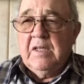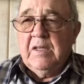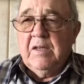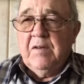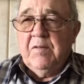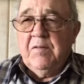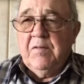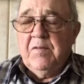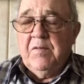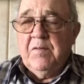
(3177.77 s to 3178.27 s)

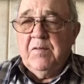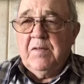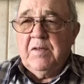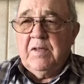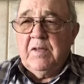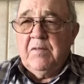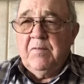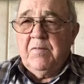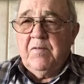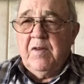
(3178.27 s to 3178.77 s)
of
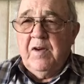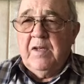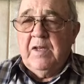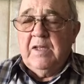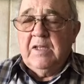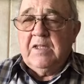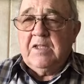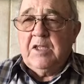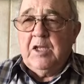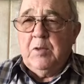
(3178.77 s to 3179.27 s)

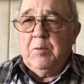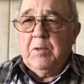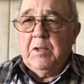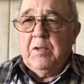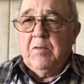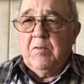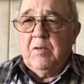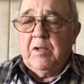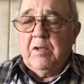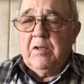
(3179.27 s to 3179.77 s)
finding
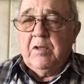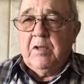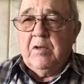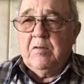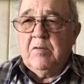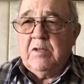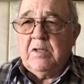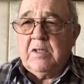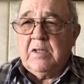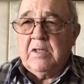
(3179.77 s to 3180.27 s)
semen whether there
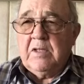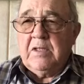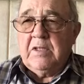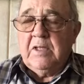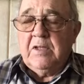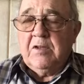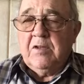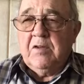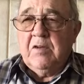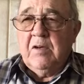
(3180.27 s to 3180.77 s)
was
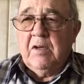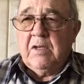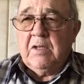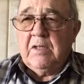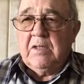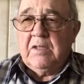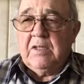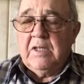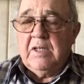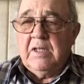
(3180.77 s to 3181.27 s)
consent or not
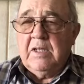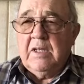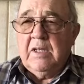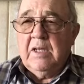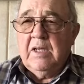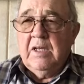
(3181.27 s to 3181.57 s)
consent.